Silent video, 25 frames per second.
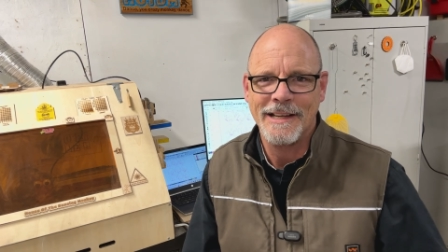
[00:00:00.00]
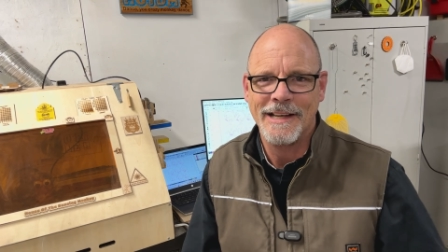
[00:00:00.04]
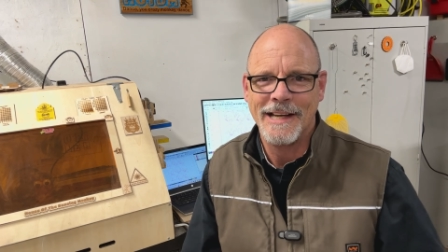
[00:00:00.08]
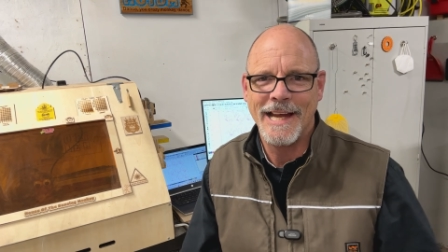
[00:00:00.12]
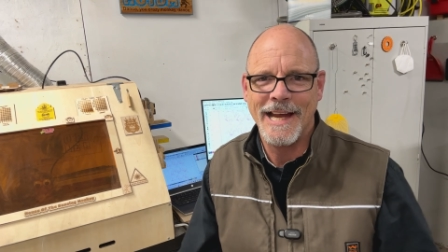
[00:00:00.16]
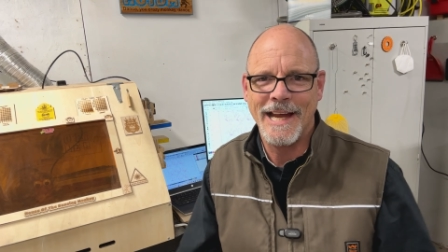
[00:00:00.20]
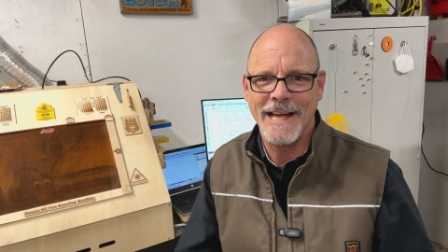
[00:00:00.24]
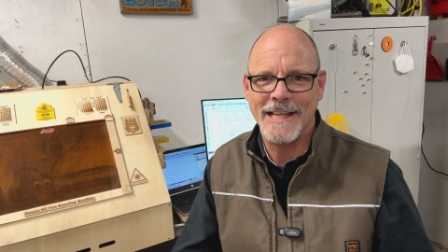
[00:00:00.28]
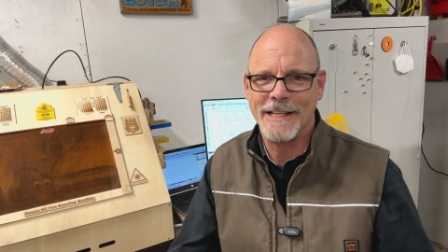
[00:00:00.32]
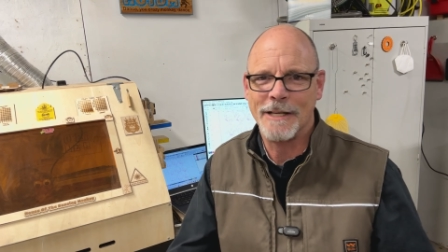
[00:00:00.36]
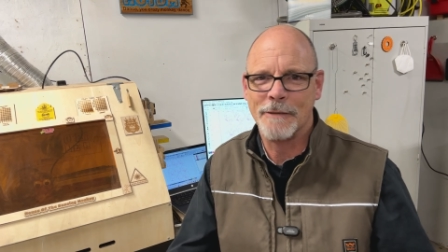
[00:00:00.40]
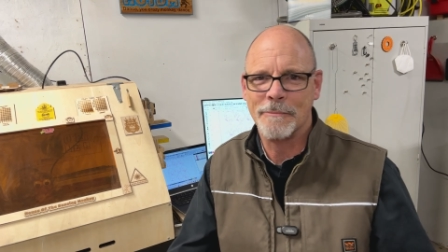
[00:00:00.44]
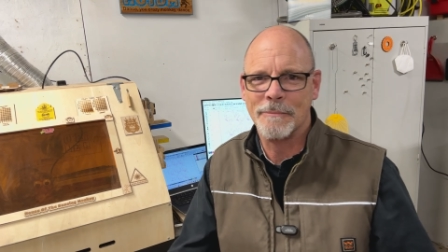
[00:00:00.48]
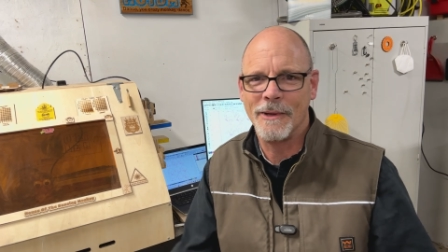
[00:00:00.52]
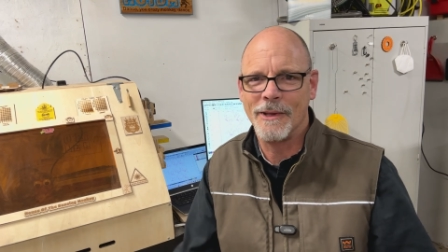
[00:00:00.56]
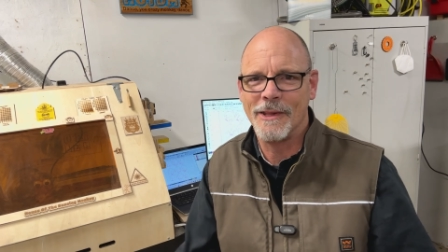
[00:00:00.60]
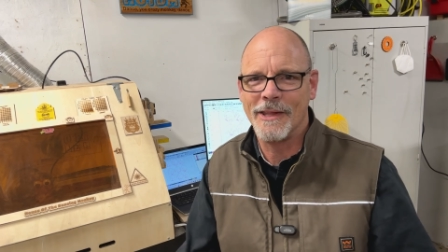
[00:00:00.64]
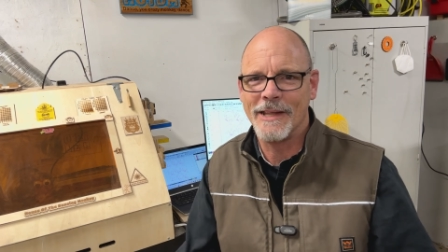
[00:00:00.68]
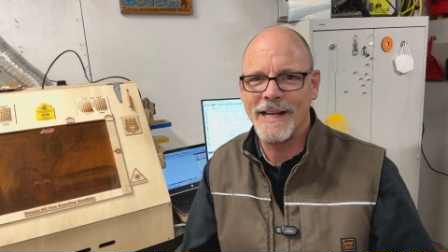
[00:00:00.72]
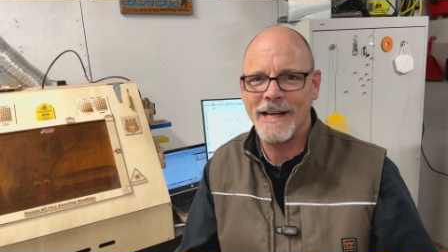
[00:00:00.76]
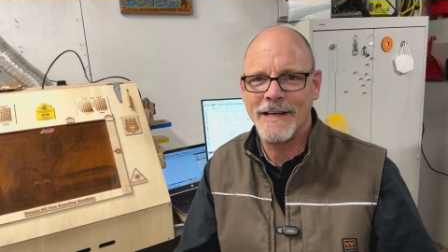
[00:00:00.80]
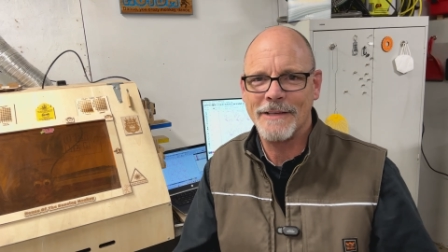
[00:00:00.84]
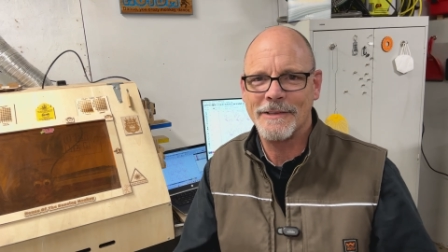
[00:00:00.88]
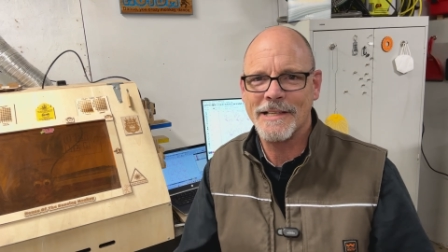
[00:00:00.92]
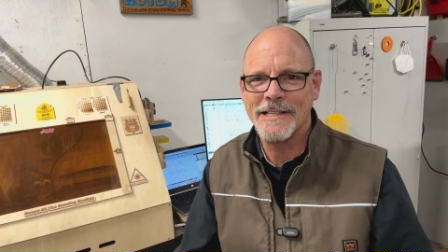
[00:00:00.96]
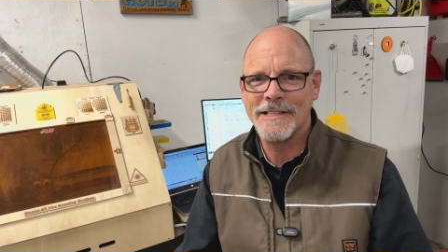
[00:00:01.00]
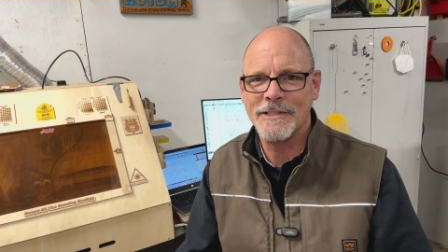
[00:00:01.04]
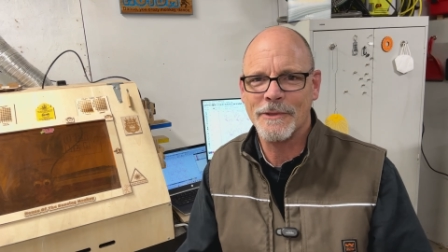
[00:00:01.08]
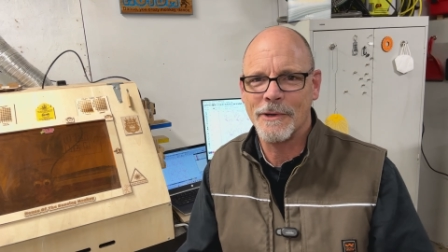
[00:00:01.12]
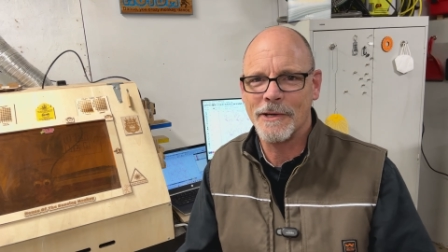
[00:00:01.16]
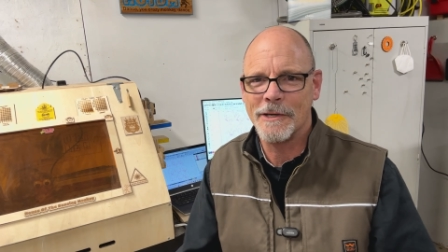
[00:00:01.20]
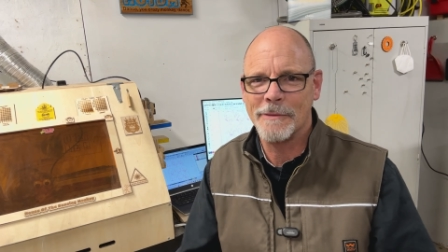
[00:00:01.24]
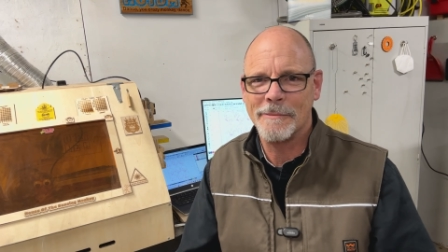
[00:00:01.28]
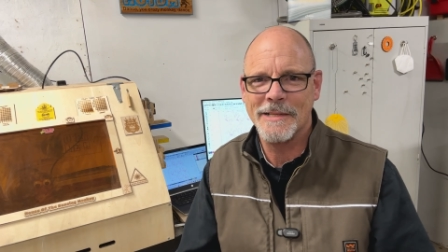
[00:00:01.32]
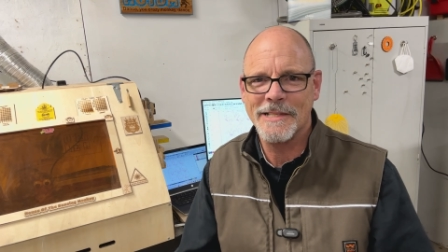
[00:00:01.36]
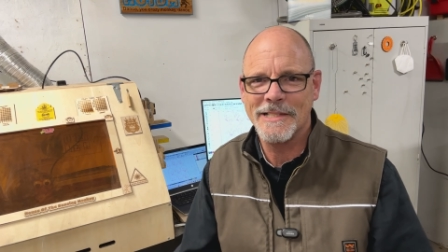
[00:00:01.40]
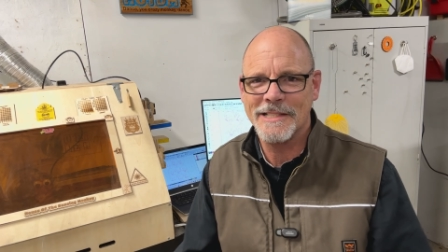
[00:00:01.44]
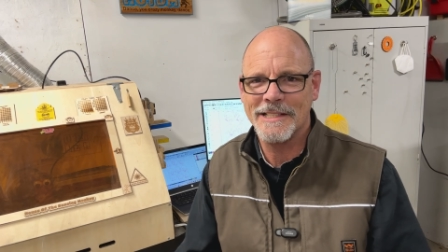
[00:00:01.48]
and they're pulling out these
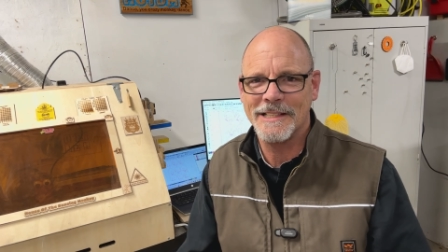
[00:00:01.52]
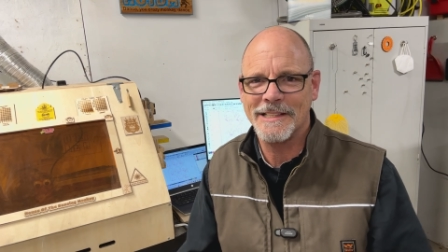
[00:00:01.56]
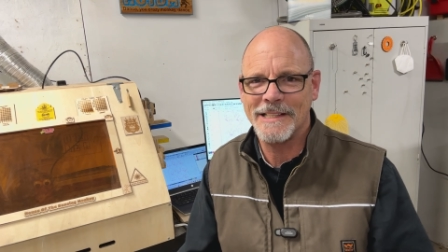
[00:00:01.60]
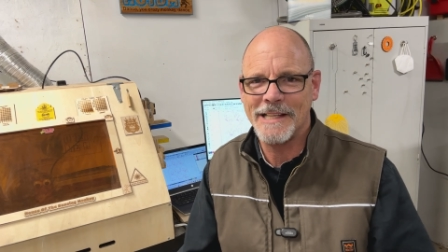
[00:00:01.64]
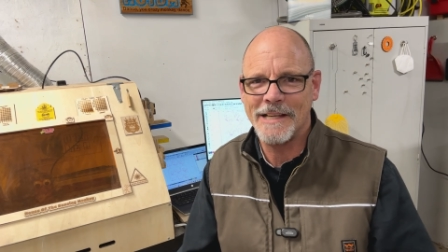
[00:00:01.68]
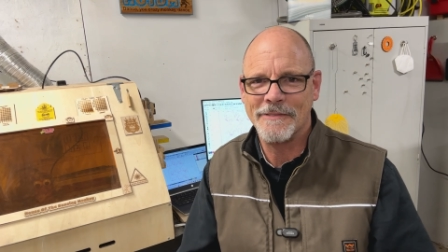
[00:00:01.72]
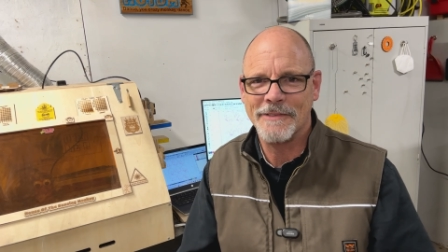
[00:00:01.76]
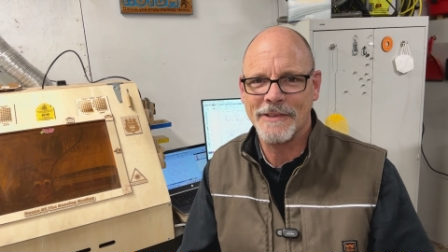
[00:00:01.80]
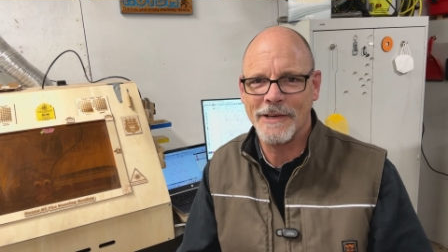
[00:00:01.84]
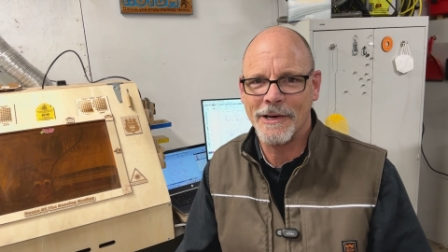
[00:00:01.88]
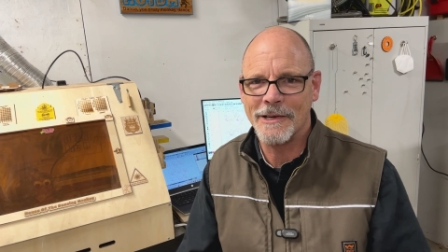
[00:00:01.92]
ornaments that they've